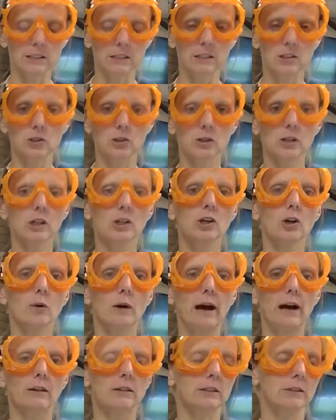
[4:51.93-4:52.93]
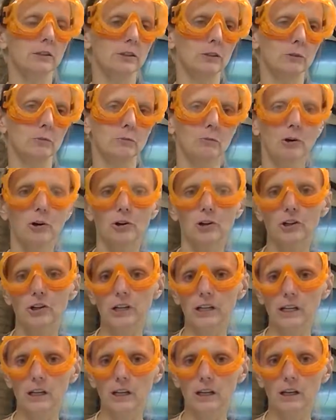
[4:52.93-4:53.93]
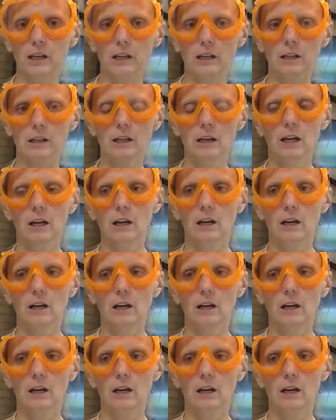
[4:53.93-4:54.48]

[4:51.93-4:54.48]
Because you can go out to Burger King,